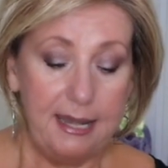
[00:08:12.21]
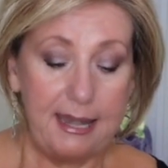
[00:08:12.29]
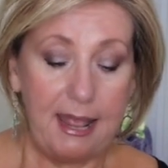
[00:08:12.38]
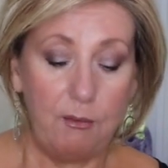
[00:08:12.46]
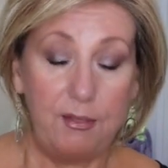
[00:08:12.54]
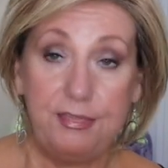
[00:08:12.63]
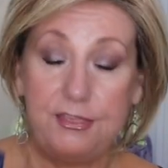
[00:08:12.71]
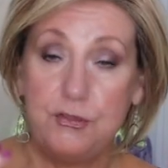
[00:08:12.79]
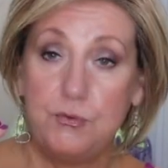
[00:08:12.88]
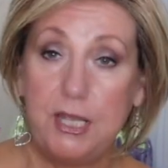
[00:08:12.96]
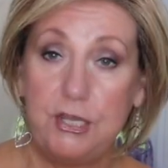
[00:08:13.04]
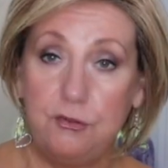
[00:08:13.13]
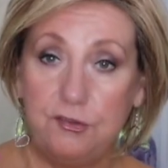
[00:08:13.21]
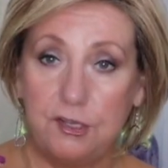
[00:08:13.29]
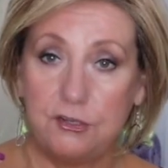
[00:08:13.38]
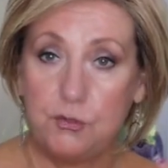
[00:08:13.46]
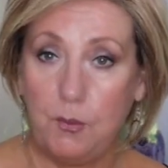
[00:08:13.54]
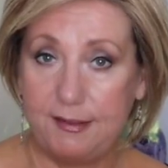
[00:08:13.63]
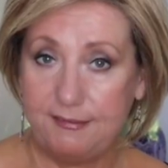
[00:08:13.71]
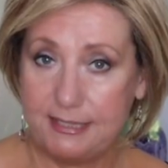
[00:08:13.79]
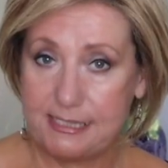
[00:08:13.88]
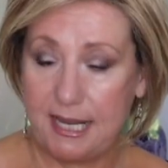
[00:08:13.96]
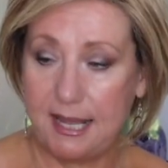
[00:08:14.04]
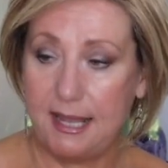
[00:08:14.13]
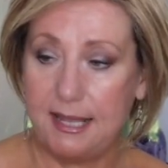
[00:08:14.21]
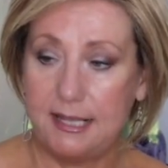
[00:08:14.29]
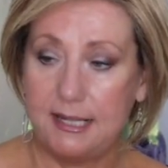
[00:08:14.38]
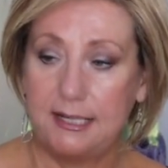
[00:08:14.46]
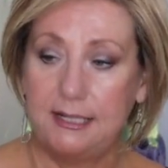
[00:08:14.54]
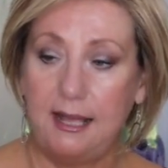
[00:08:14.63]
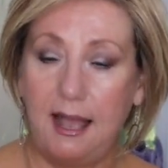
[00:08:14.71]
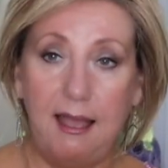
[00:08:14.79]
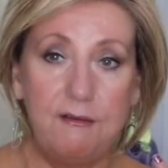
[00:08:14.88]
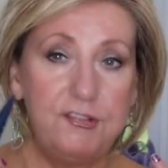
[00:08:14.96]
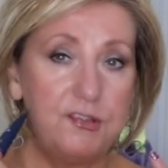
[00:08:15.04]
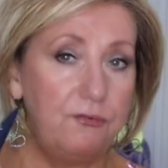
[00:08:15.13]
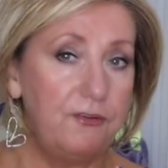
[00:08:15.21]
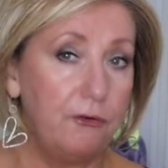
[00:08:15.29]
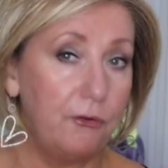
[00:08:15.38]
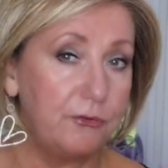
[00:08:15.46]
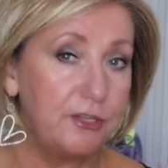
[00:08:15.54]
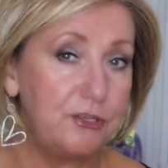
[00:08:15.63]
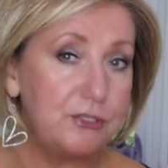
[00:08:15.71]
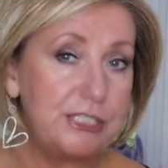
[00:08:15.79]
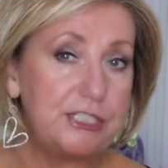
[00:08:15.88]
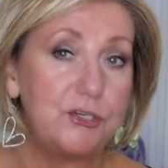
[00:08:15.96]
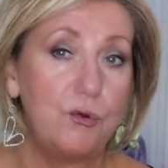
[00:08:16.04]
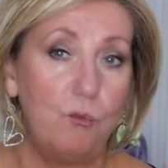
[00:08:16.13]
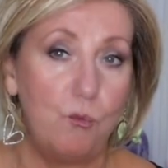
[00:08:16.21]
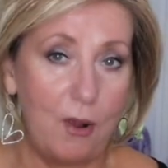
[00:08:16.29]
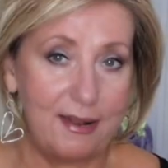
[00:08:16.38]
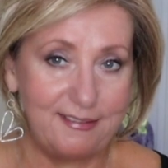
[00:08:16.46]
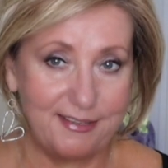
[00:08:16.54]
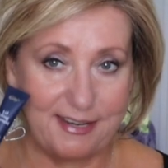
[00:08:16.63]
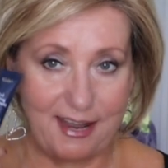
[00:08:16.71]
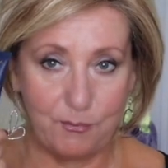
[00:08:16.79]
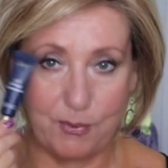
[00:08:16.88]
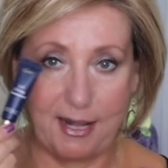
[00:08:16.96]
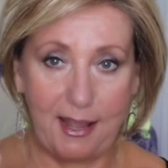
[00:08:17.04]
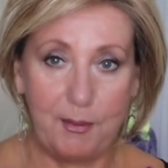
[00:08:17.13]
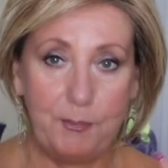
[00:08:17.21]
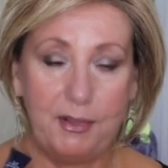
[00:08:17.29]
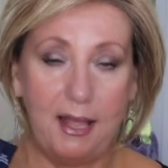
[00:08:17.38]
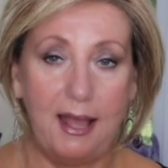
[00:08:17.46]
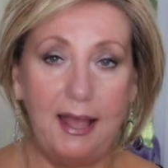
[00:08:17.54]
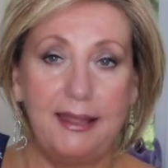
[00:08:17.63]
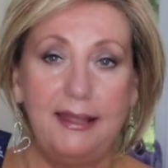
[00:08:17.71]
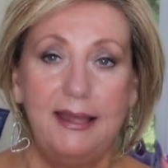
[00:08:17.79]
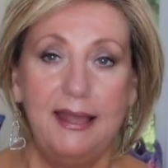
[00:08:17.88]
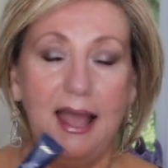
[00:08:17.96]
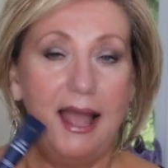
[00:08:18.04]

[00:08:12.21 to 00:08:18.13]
Now you can use it twice a day, I've so far only used it once a day when I apply.